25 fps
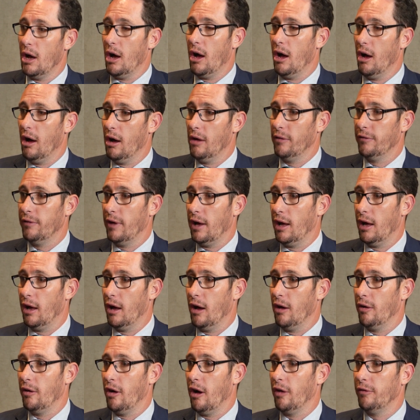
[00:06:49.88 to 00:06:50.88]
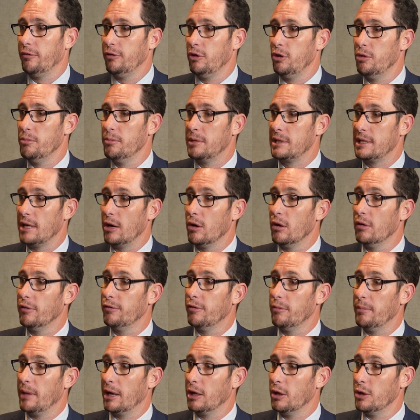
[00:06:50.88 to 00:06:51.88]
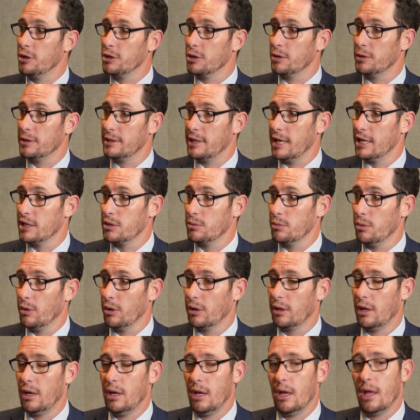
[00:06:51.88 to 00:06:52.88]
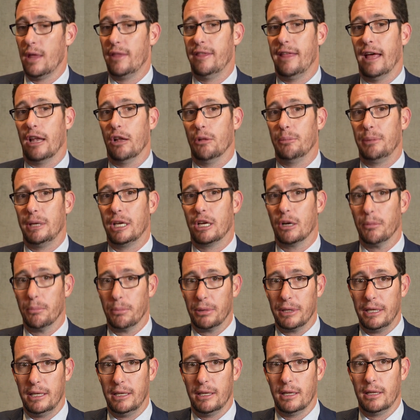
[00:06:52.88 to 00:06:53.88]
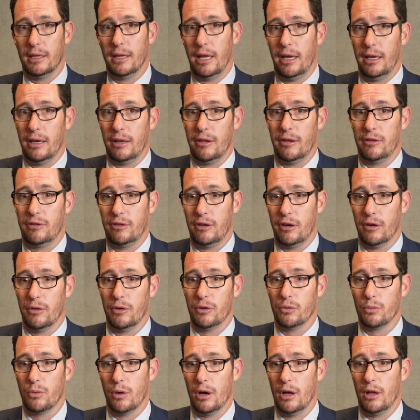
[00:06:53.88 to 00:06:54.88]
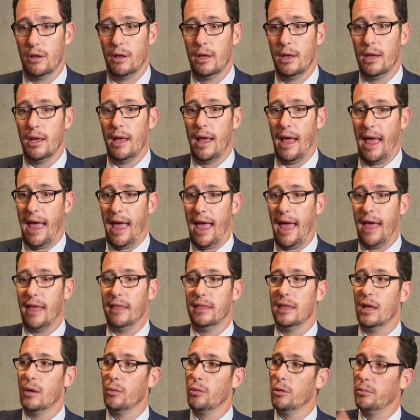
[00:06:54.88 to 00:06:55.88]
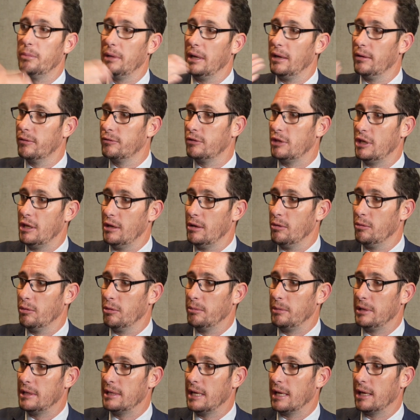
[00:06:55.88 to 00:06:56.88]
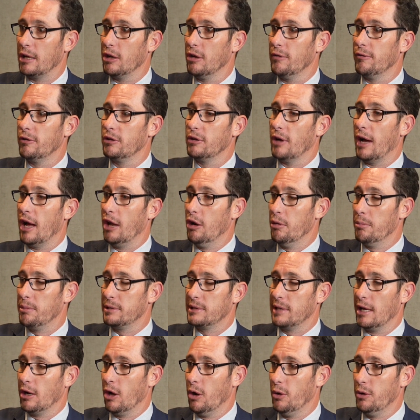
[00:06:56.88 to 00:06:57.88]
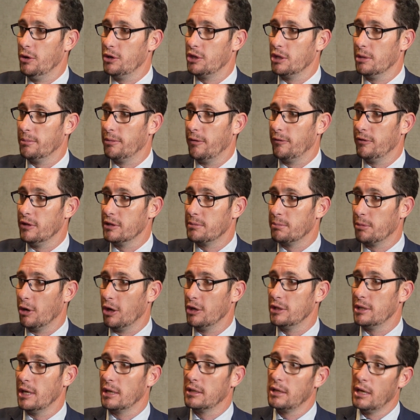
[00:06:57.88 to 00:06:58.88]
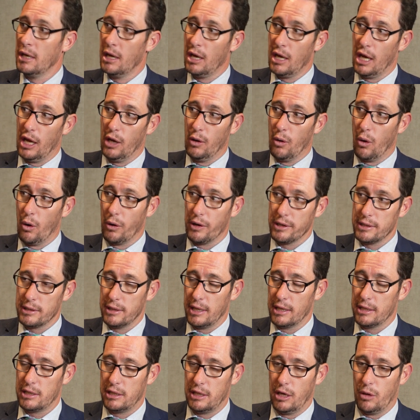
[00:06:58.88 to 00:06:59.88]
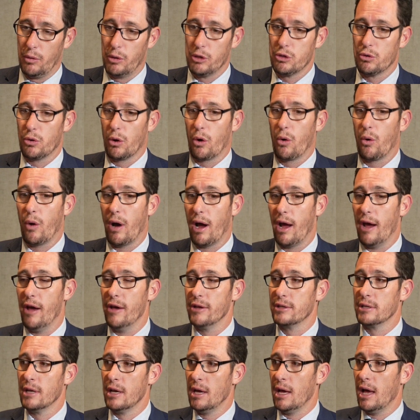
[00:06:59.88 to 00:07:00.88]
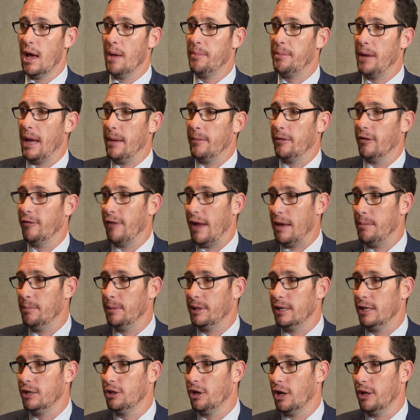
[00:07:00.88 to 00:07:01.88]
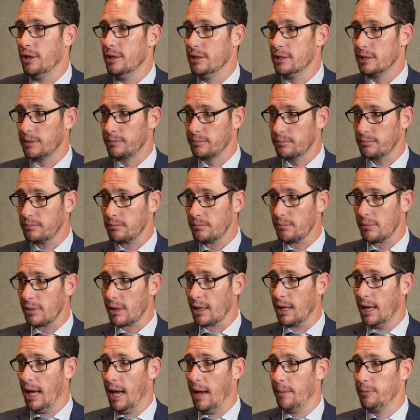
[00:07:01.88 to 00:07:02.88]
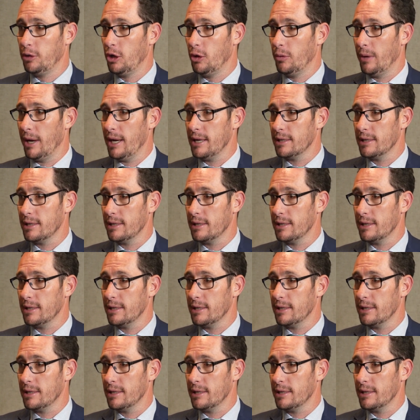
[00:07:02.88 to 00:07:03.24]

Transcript: of, uh, of new material for metallurgical test work. That'll be completed later this year as well. And then we'll be, we'll be taken over to one hundred percent ownership of this project in August next year, which requires a payment of eight million dollars um, U